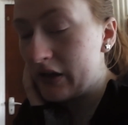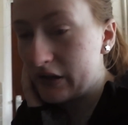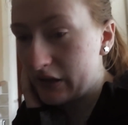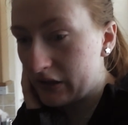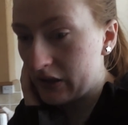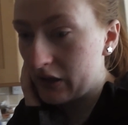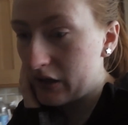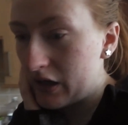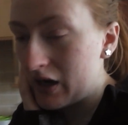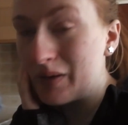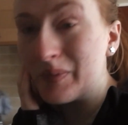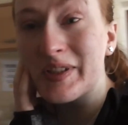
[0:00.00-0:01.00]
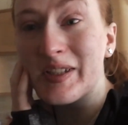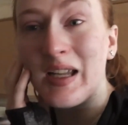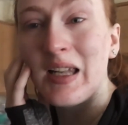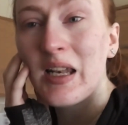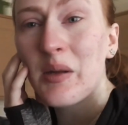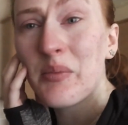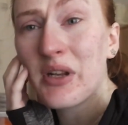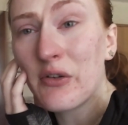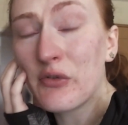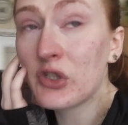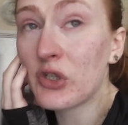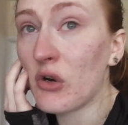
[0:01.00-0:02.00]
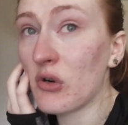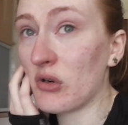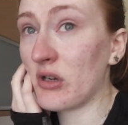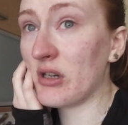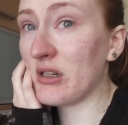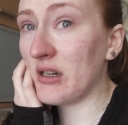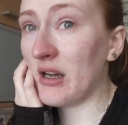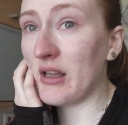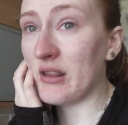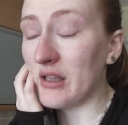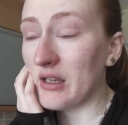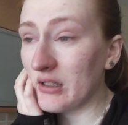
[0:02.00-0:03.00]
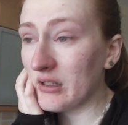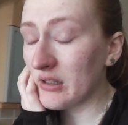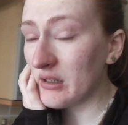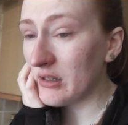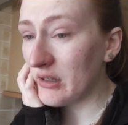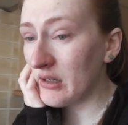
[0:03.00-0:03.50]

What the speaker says: think I'm still in a bit of shock, I think.